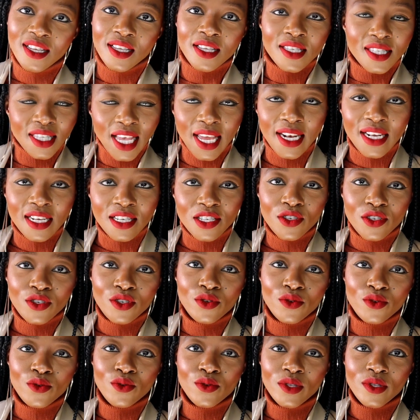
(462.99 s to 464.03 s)
send it
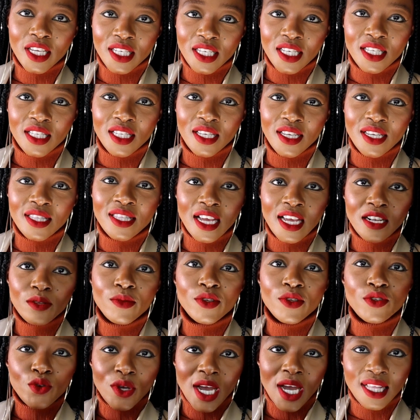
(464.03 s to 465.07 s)
to the DC. That
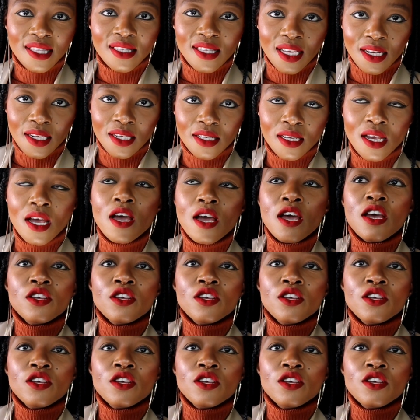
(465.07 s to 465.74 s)
means you can't sell it.